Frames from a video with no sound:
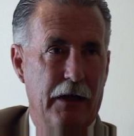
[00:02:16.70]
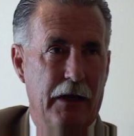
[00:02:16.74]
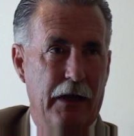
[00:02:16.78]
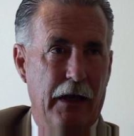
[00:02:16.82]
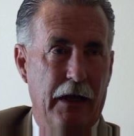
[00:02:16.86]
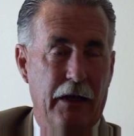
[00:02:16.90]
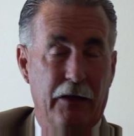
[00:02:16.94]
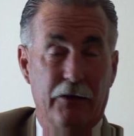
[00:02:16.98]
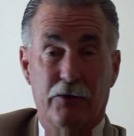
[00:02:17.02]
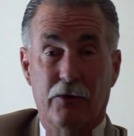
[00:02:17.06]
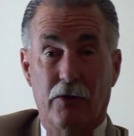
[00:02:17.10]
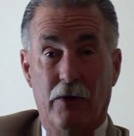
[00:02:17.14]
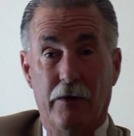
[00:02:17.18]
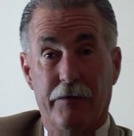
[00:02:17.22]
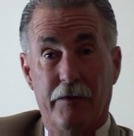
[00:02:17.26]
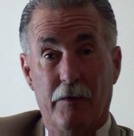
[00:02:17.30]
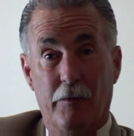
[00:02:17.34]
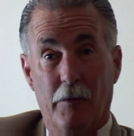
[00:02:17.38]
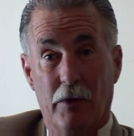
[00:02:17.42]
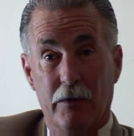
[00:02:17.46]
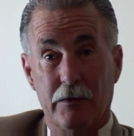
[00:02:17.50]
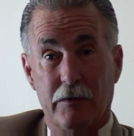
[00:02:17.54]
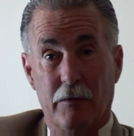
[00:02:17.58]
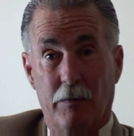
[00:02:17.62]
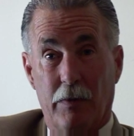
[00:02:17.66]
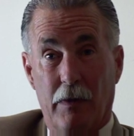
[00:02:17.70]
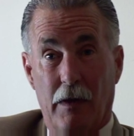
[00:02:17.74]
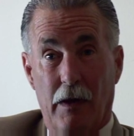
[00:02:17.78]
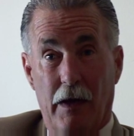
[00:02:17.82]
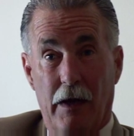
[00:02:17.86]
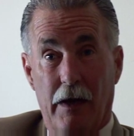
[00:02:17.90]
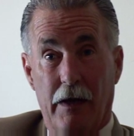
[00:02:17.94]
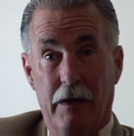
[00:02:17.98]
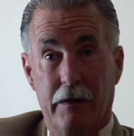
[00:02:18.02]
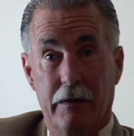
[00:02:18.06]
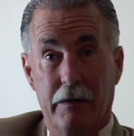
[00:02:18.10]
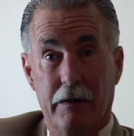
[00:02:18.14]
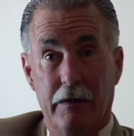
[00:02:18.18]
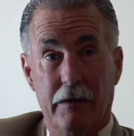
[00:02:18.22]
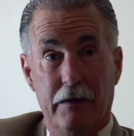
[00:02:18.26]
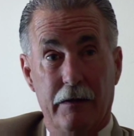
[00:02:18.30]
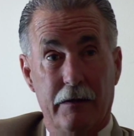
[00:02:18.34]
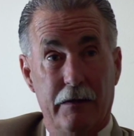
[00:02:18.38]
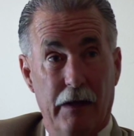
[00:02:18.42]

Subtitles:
And so if you multiply the